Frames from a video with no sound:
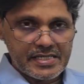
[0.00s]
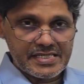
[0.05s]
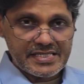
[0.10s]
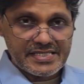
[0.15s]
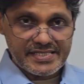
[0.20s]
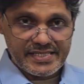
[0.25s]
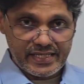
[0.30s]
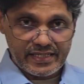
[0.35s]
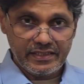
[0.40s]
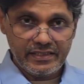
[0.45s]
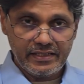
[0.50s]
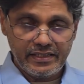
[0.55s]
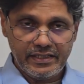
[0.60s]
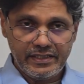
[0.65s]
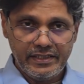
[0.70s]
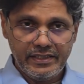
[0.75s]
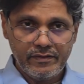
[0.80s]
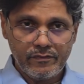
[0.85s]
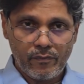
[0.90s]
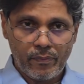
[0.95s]

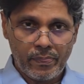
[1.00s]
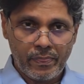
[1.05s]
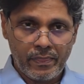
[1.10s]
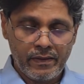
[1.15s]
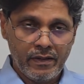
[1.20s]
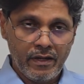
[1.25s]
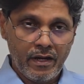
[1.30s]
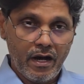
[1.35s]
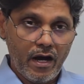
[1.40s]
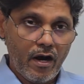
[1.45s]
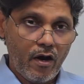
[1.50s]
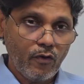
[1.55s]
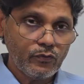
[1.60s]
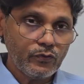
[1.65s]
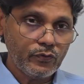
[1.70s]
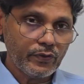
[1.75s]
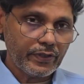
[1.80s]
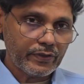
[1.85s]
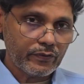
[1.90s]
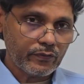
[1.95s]
Secondly, how
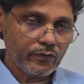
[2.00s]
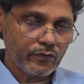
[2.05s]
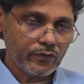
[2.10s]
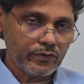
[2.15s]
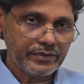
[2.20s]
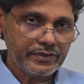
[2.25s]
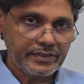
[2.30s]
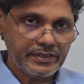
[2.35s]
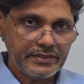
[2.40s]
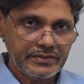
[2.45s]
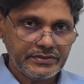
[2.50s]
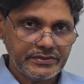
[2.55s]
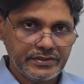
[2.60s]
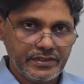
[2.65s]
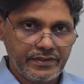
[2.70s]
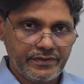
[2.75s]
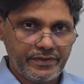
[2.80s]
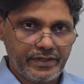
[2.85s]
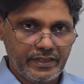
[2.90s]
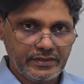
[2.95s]
to record these
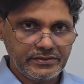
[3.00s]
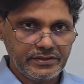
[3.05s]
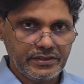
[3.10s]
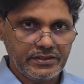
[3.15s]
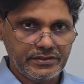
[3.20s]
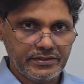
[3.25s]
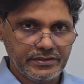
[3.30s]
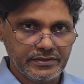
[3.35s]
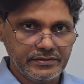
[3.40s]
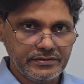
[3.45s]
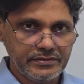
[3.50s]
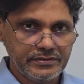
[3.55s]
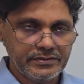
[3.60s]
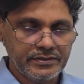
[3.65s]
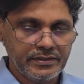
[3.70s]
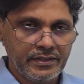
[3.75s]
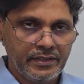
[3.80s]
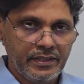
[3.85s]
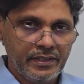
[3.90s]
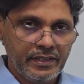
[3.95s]
transactions
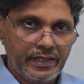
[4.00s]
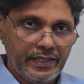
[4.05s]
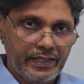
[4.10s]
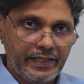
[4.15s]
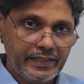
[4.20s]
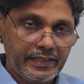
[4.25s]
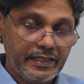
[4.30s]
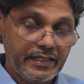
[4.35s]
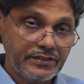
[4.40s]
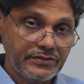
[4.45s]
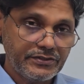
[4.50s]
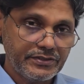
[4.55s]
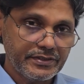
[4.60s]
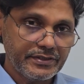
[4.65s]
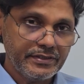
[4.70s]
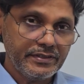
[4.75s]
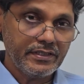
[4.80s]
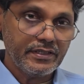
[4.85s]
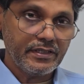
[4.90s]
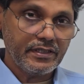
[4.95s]
in
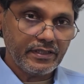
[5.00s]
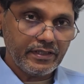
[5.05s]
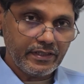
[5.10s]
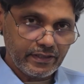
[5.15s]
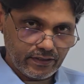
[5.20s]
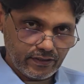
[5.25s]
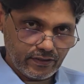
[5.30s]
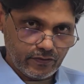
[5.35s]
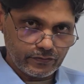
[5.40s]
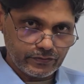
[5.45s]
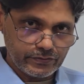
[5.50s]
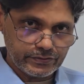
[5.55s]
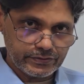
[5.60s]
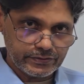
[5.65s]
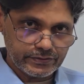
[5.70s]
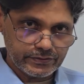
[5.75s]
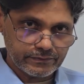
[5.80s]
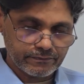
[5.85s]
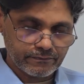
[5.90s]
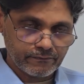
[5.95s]
ledger accounts.
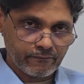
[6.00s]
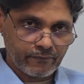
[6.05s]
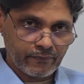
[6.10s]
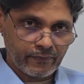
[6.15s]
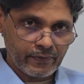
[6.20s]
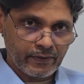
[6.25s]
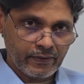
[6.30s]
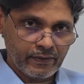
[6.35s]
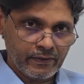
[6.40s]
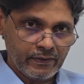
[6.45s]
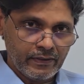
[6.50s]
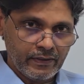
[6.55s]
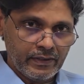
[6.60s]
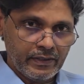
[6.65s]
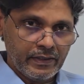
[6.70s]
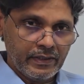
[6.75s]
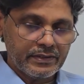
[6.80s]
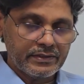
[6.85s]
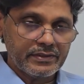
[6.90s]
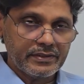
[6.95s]

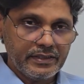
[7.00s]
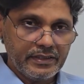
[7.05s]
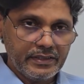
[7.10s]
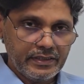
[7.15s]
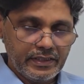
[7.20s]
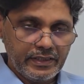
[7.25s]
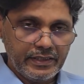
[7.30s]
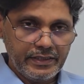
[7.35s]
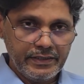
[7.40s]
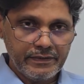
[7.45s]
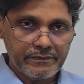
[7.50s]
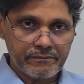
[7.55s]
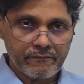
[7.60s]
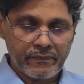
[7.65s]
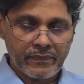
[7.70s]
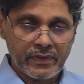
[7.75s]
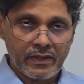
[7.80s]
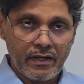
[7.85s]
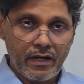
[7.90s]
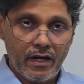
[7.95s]
Thirdly,
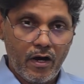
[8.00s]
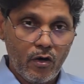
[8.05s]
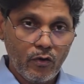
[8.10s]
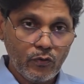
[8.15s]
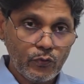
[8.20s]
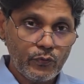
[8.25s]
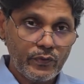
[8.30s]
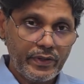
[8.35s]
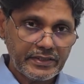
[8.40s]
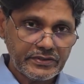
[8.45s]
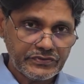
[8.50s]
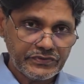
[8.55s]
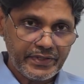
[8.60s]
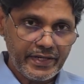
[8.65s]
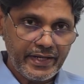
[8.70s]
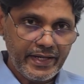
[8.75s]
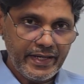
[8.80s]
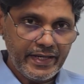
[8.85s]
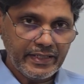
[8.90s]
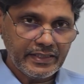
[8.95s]
how to
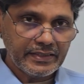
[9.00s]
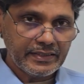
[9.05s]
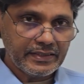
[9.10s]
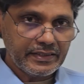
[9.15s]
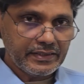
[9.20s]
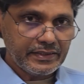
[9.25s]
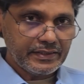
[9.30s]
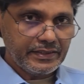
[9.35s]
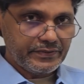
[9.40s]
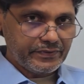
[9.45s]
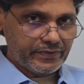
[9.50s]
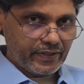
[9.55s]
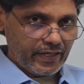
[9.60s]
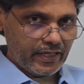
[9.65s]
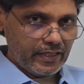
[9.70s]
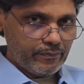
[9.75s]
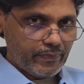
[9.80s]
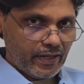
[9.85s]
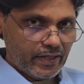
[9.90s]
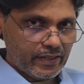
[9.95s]
extract the
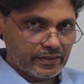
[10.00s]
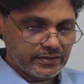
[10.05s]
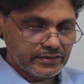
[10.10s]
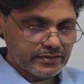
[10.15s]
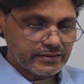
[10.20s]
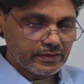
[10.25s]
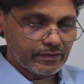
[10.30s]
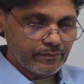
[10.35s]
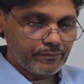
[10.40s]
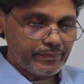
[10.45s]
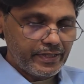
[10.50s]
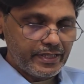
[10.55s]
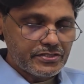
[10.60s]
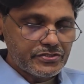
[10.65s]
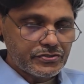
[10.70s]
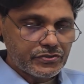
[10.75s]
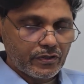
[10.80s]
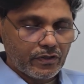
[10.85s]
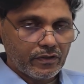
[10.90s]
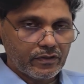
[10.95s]
trial balance
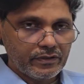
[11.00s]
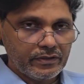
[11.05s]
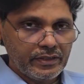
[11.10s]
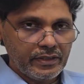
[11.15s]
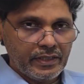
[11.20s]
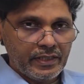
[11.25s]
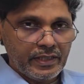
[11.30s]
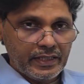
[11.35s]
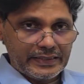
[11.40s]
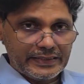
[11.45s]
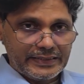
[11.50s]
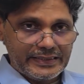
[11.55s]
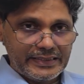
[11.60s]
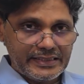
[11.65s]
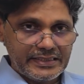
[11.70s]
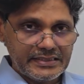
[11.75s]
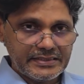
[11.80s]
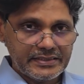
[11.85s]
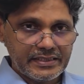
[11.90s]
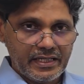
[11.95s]
based on
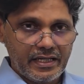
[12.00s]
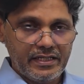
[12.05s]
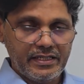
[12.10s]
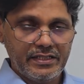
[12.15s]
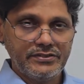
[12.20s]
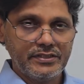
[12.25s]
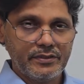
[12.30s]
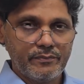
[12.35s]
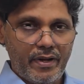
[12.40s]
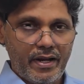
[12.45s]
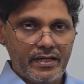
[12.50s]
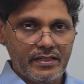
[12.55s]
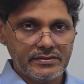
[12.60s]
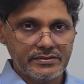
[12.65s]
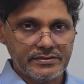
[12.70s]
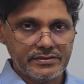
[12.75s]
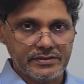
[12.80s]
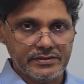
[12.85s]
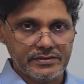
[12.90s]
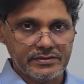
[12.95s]
these ledger
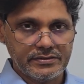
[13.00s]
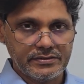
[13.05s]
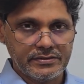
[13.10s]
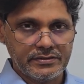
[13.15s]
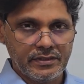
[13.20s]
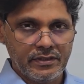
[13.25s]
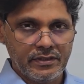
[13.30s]
balances.